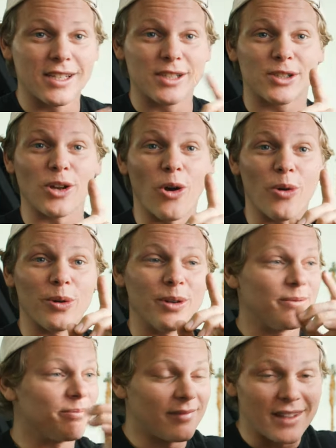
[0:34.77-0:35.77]
so
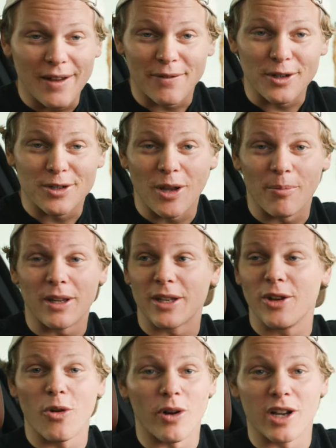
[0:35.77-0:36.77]
if there's something
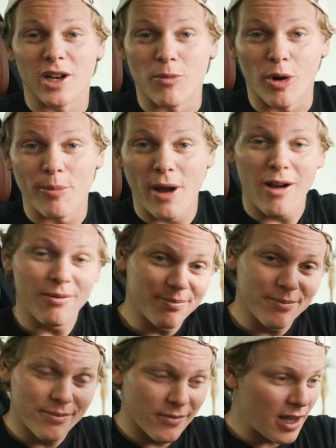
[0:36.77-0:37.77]
you don't want to hear more about,
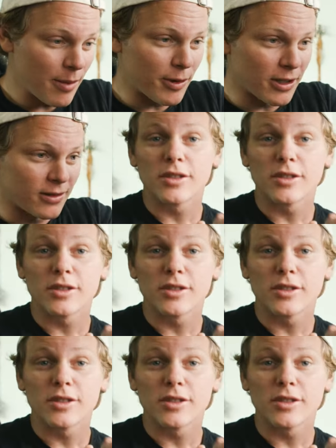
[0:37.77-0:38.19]
skip it.